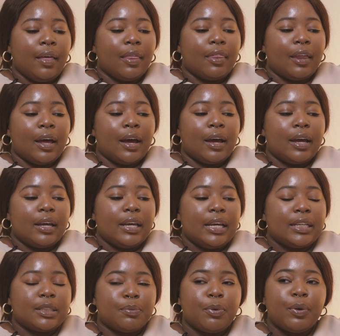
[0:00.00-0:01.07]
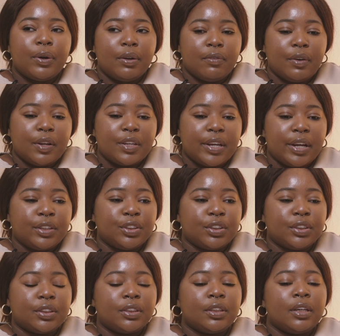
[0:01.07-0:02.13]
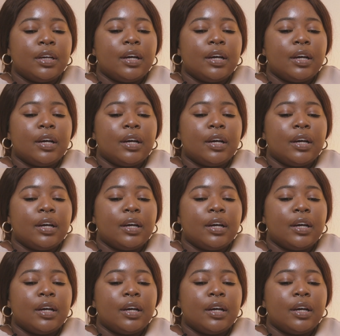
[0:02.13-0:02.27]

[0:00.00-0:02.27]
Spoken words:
that is a point of contention,